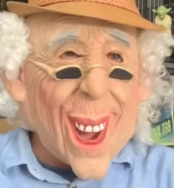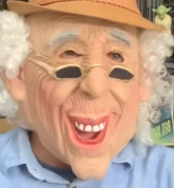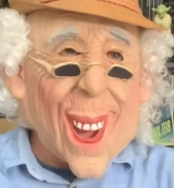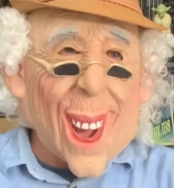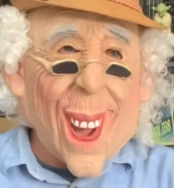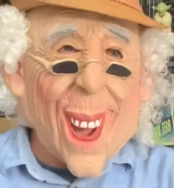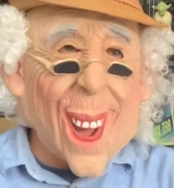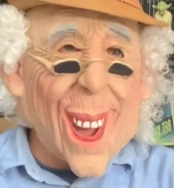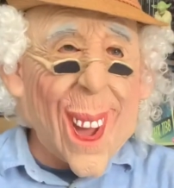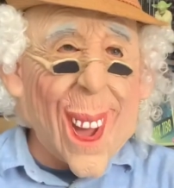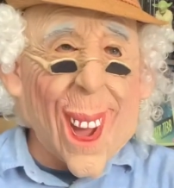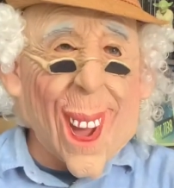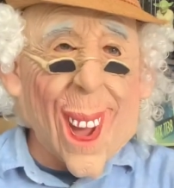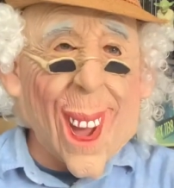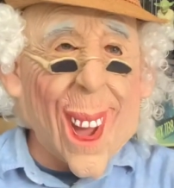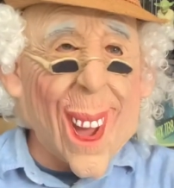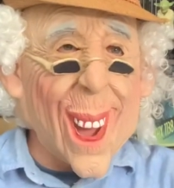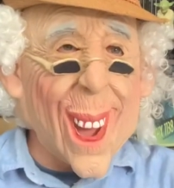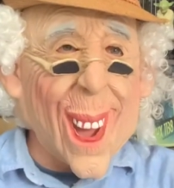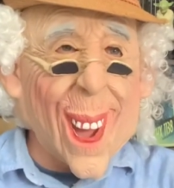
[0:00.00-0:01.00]
He likes the look
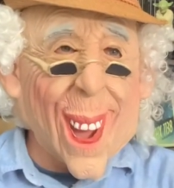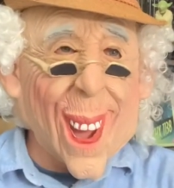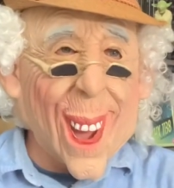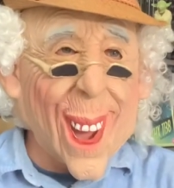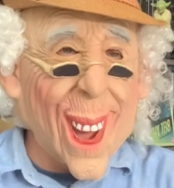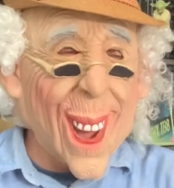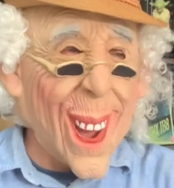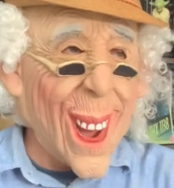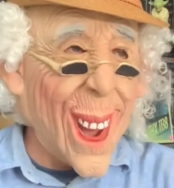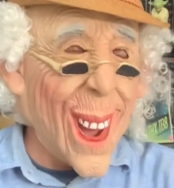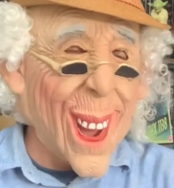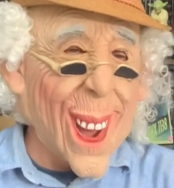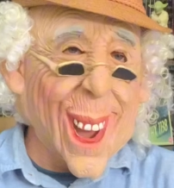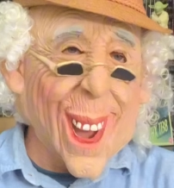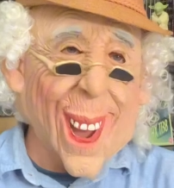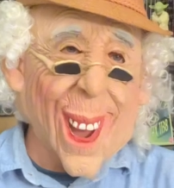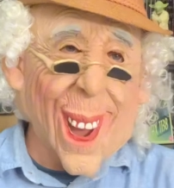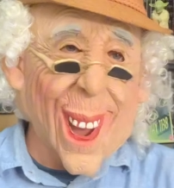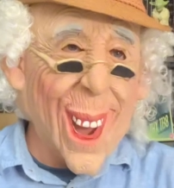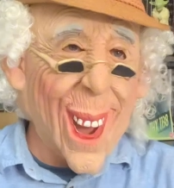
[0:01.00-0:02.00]
of it.
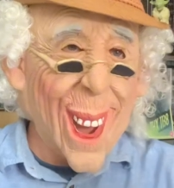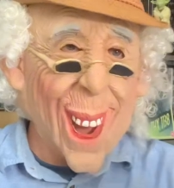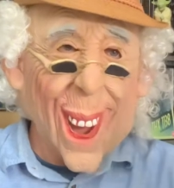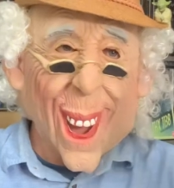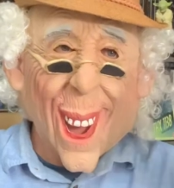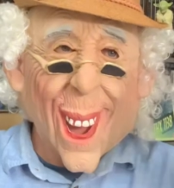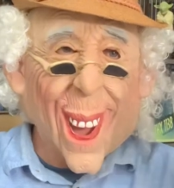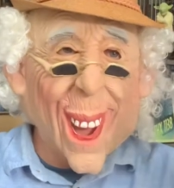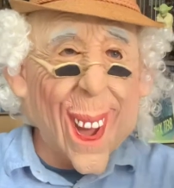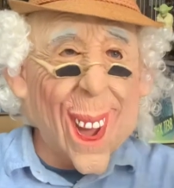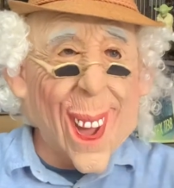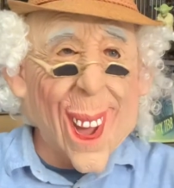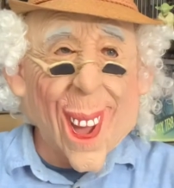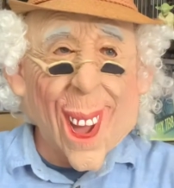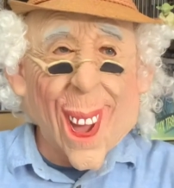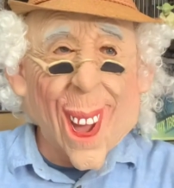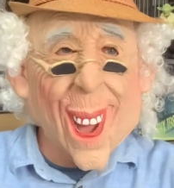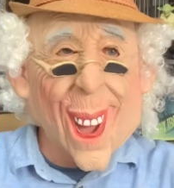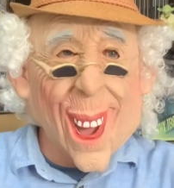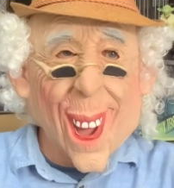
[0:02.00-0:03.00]
He wants to
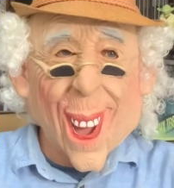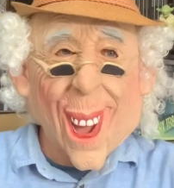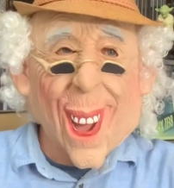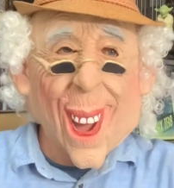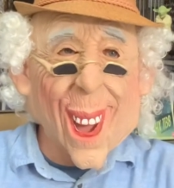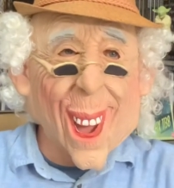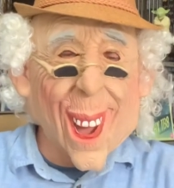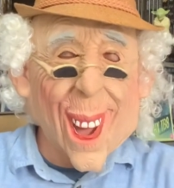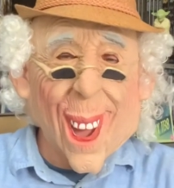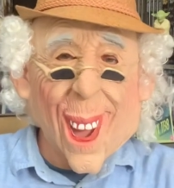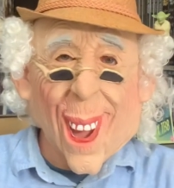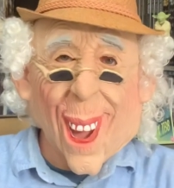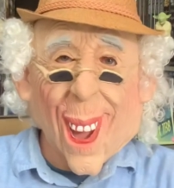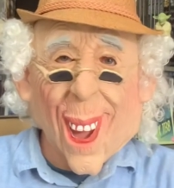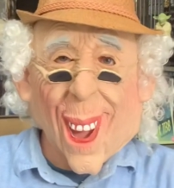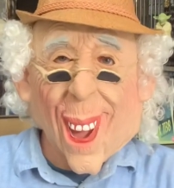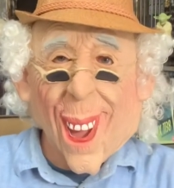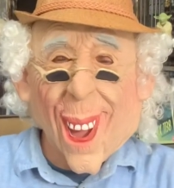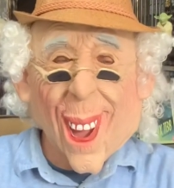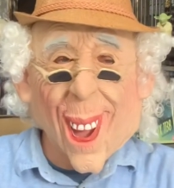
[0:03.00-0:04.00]
put, put it into a
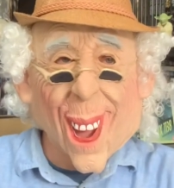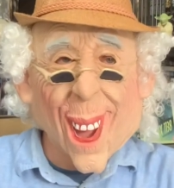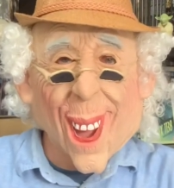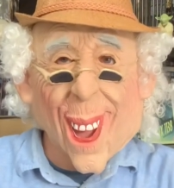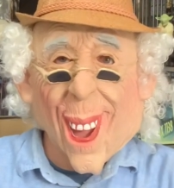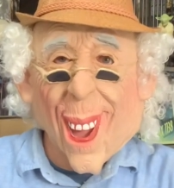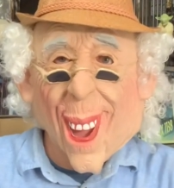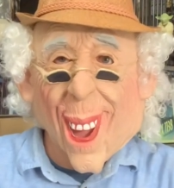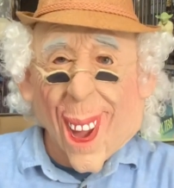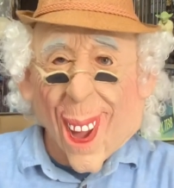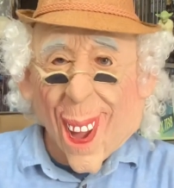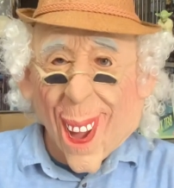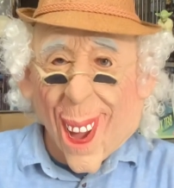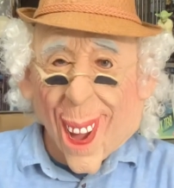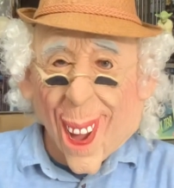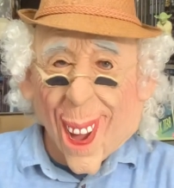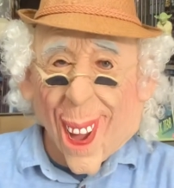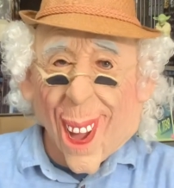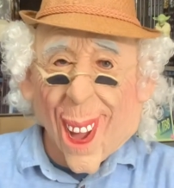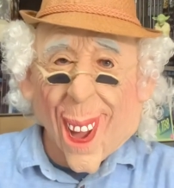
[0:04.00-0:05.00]
pawn shop. I don't know why he
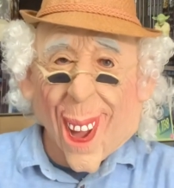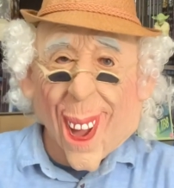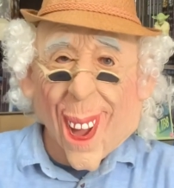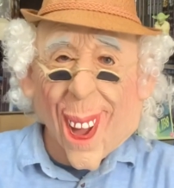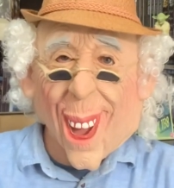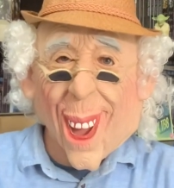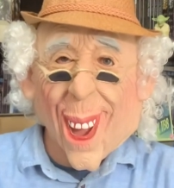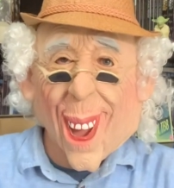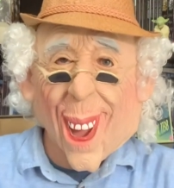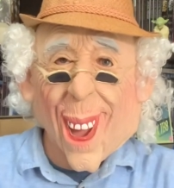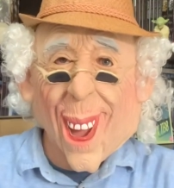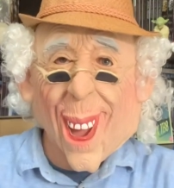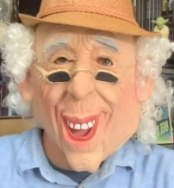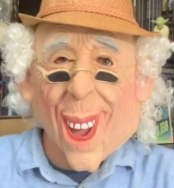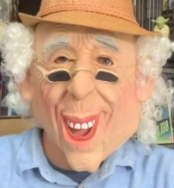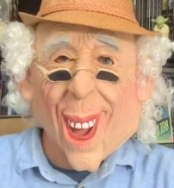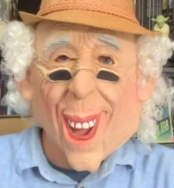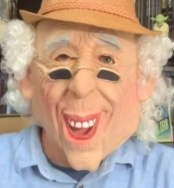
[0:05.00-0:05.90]
wants it, but he does take it.